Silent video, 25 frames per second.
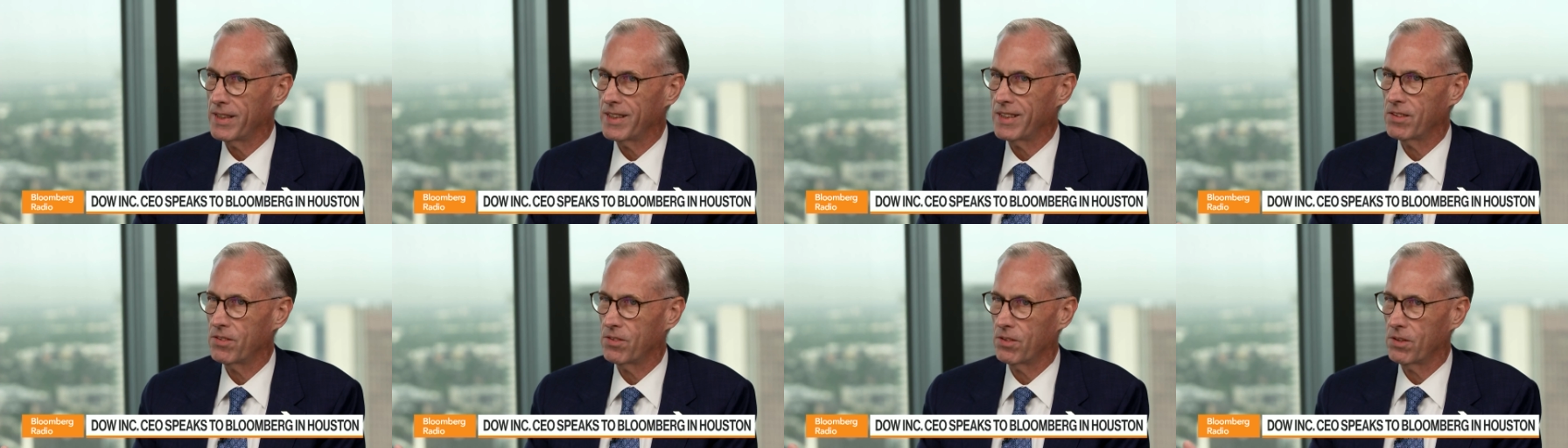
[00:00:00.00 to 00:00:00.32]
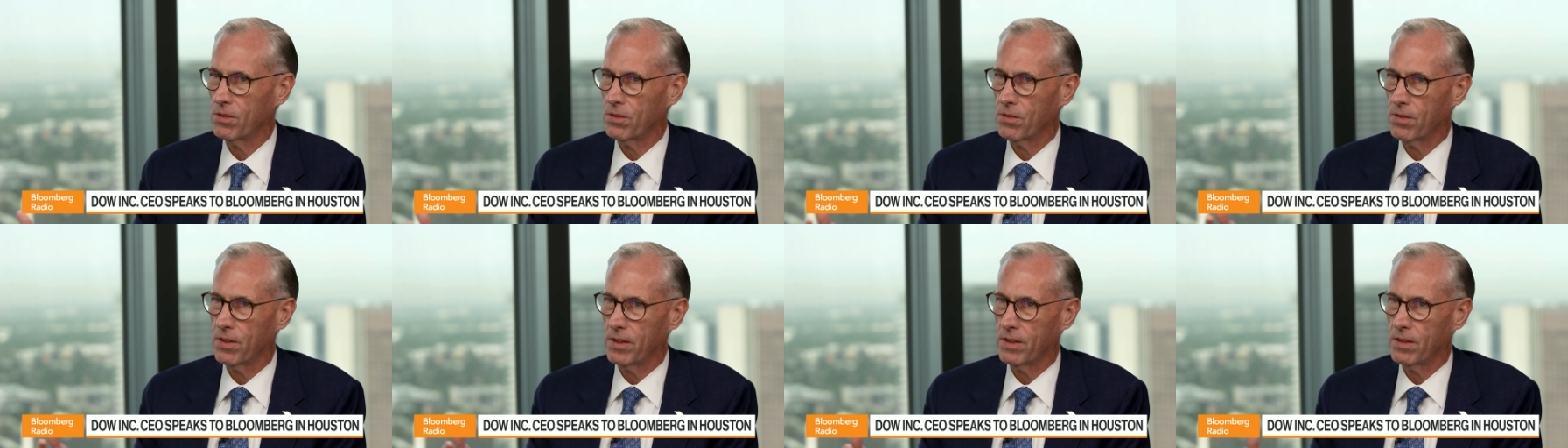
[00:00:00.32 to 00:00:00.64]

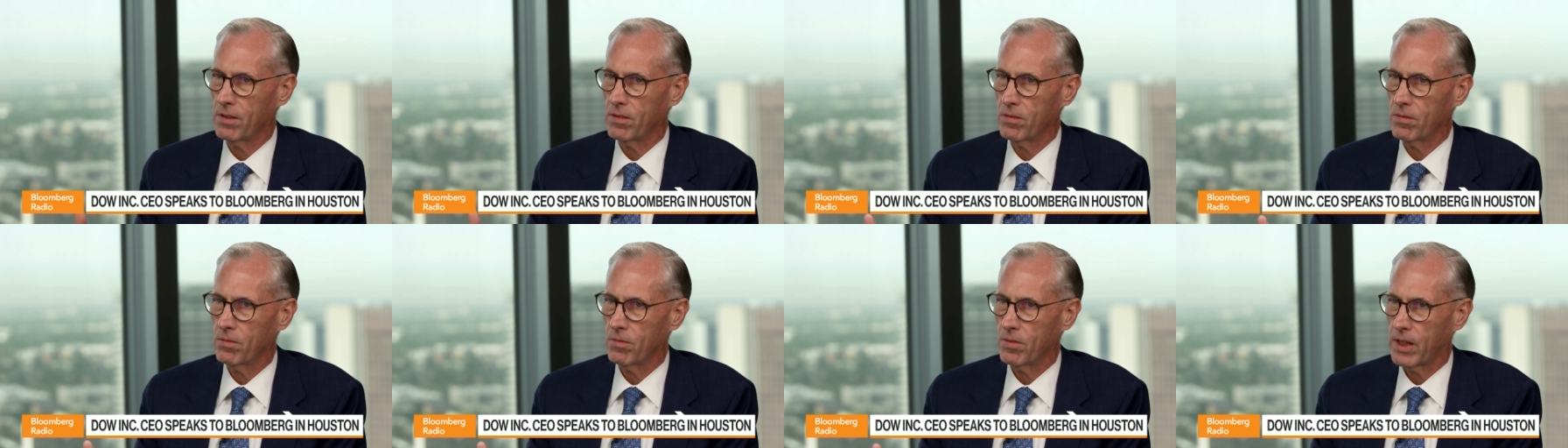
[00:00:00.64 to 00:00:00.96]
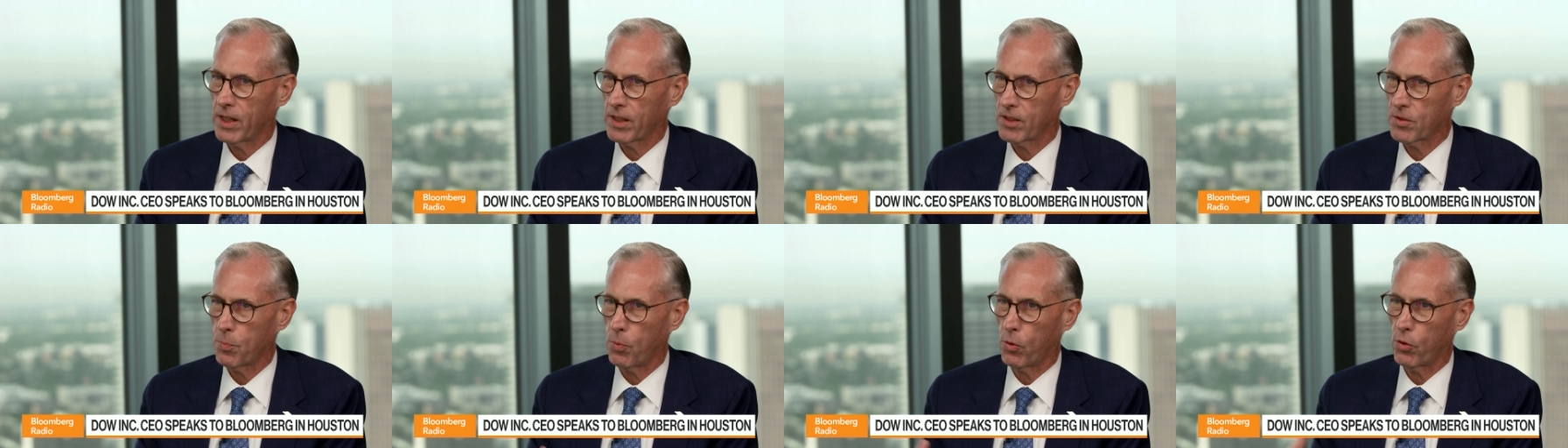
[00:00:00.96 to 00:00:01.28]
easier than
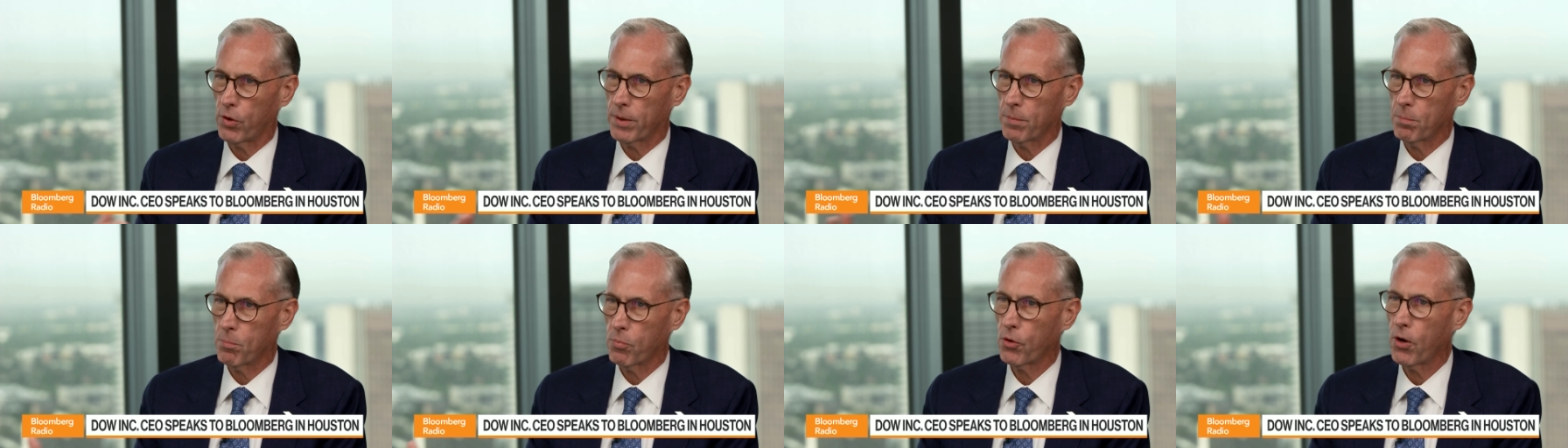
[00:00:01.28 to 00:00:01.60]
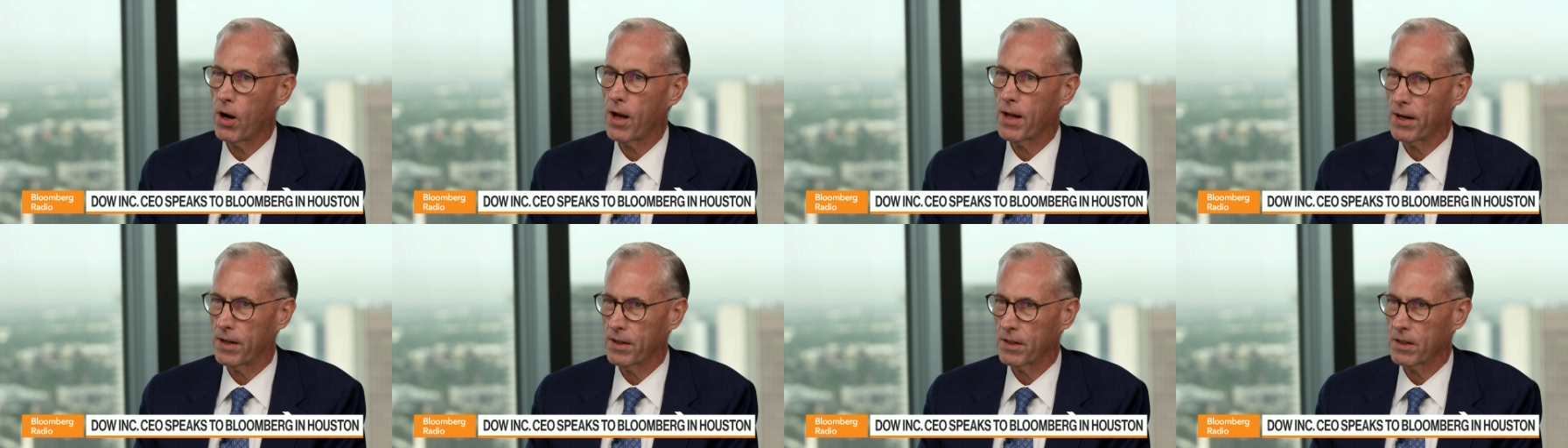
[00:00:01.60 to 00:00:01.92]
exporting
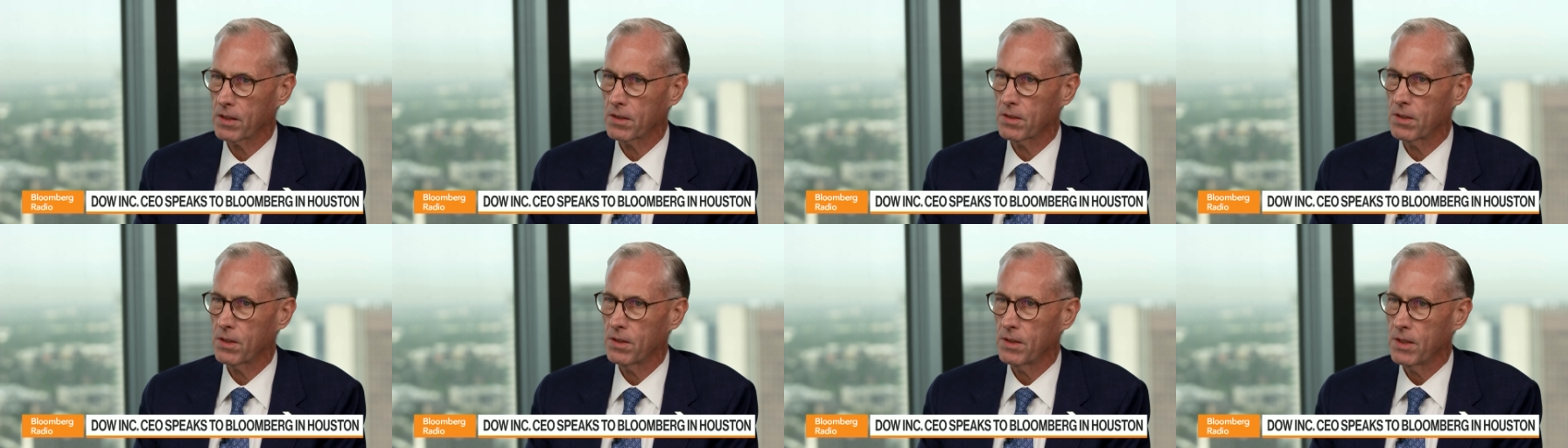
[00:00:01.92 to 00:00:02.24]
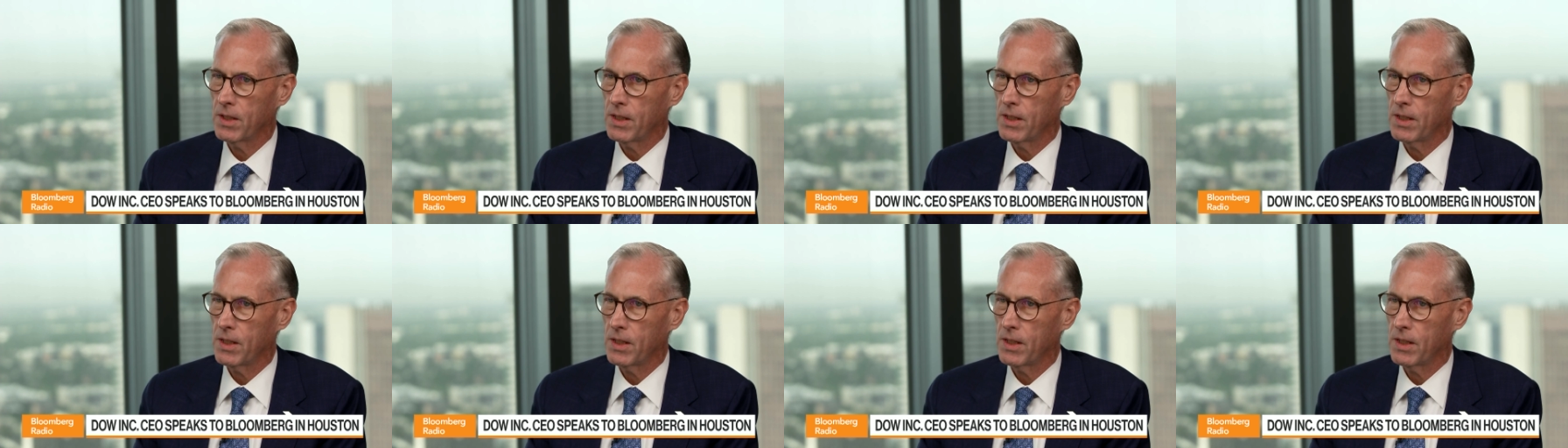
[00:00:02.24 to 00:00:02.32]
product,